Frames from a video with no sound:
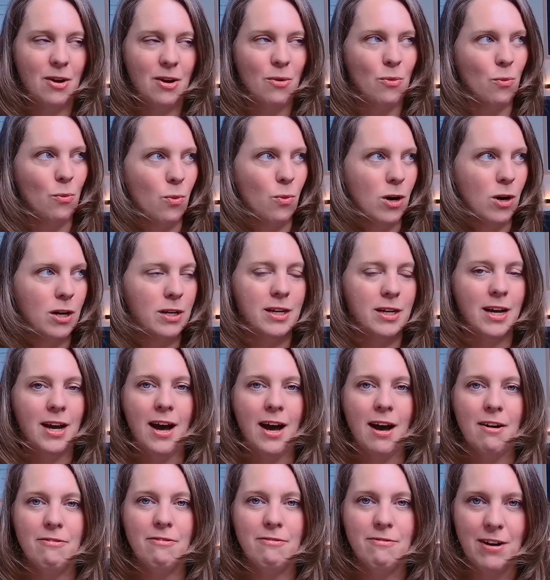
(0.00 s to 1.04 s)
What
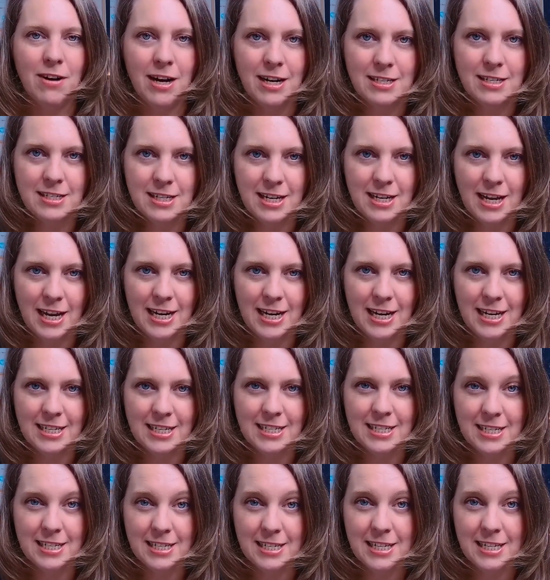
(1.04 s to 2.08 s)
a fascinating
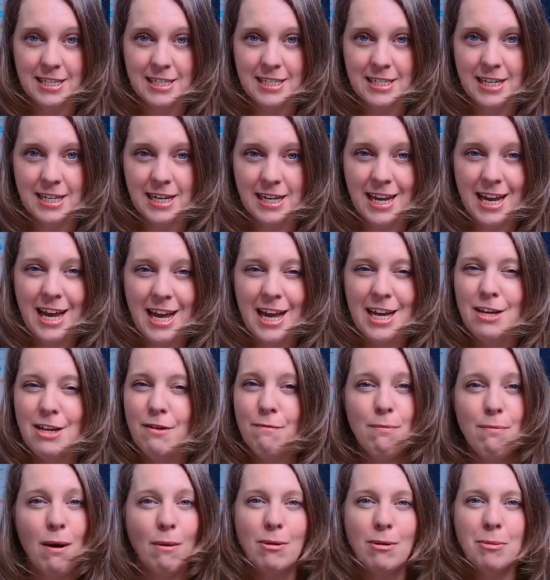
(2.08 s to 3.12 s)
statistic.
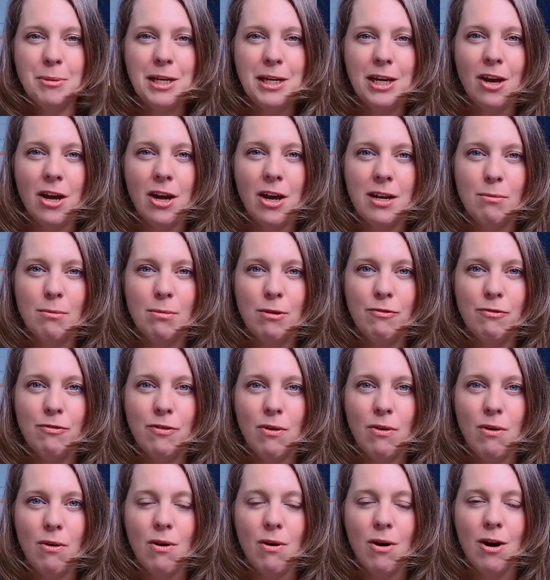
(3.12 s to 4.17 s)
You've probably heard it
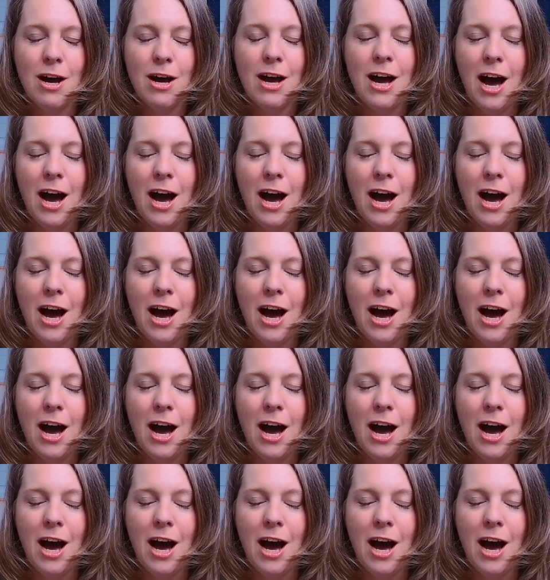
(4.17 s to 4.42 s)
before.